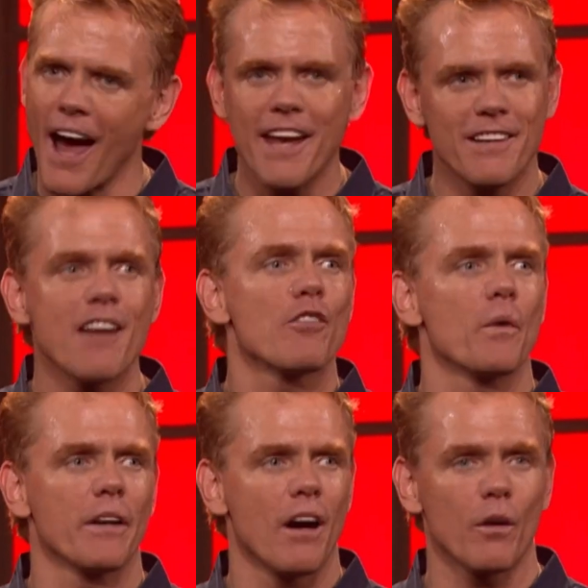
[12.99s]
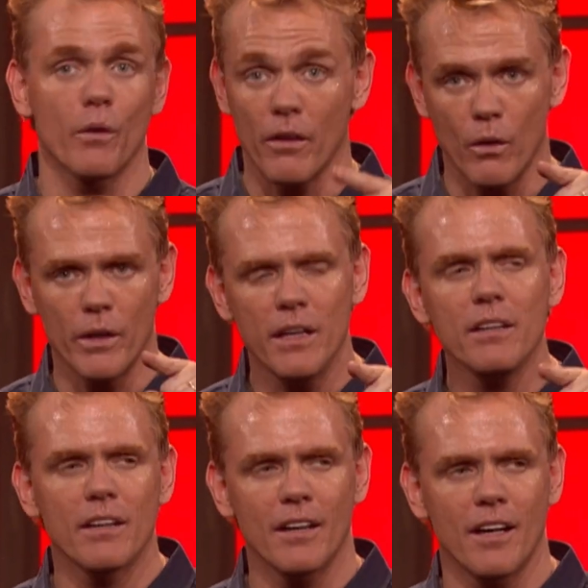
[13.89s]
I never went hungry, although he
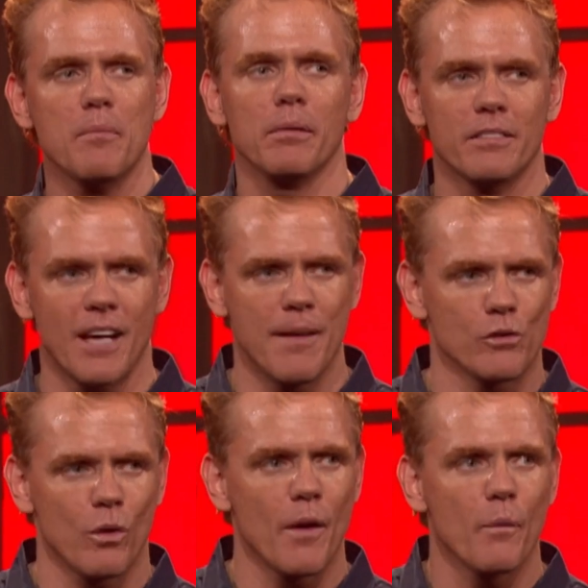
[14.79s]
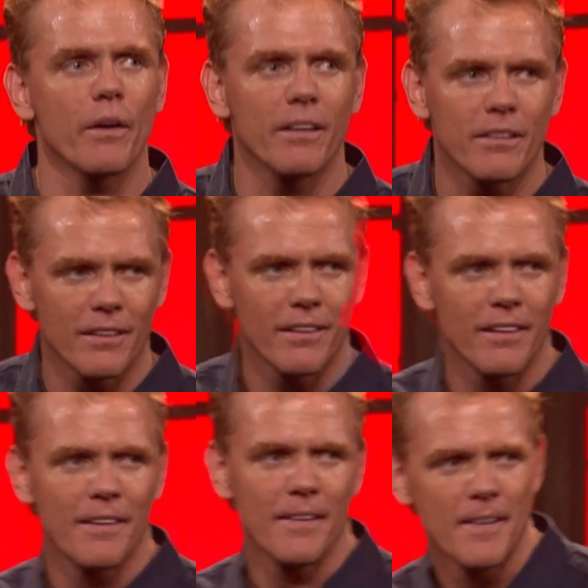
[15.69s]
did a couple of times, so I wouldn't.
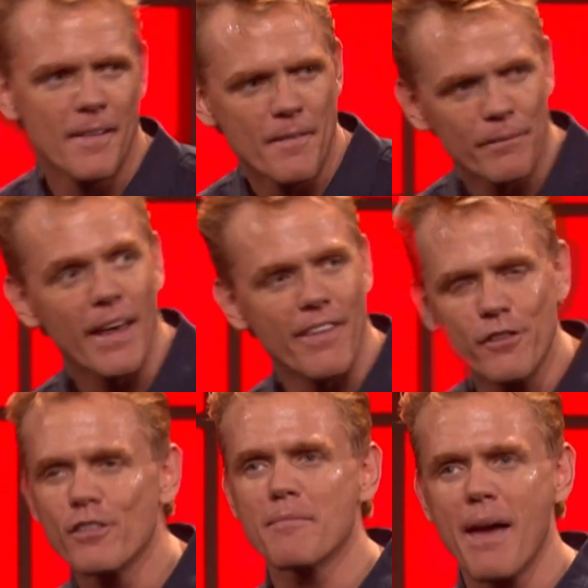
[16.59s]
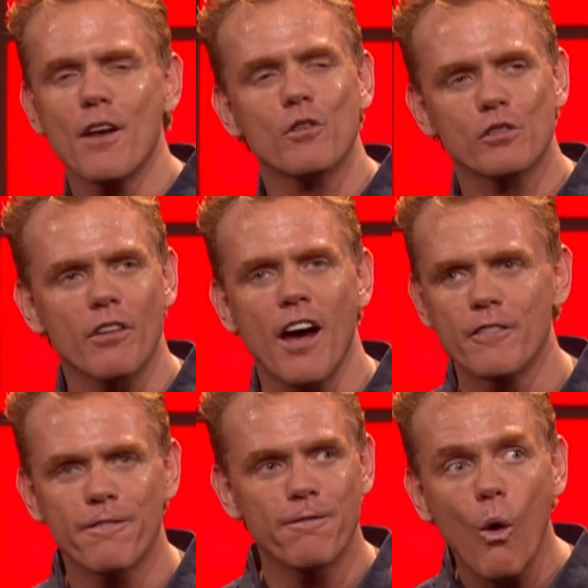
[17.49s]
Yeah, this is a man who
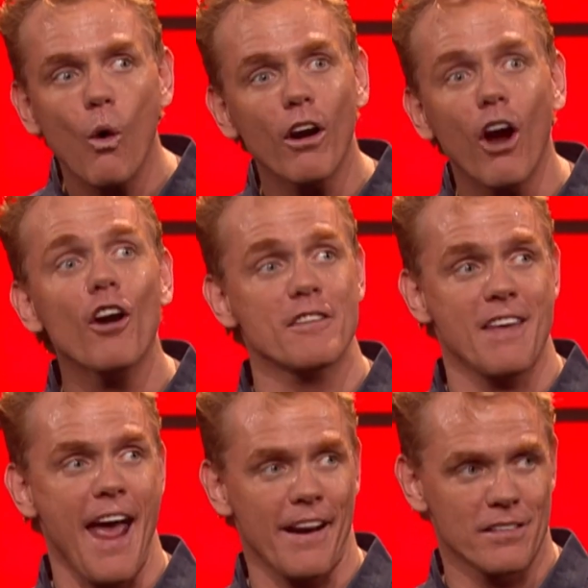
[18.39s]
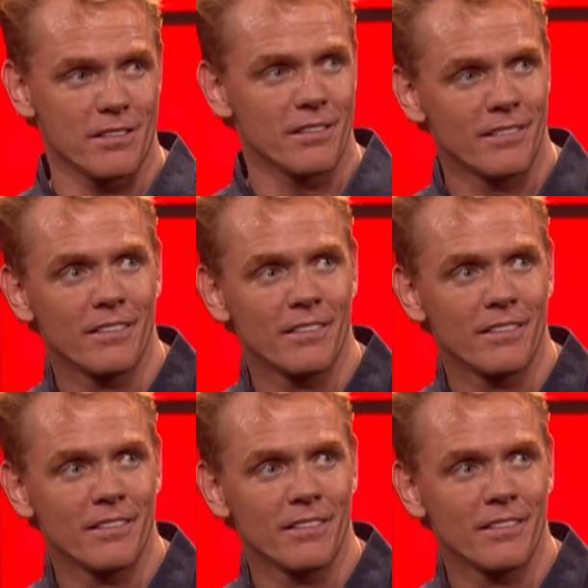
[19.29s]
survived 4 heart attacks.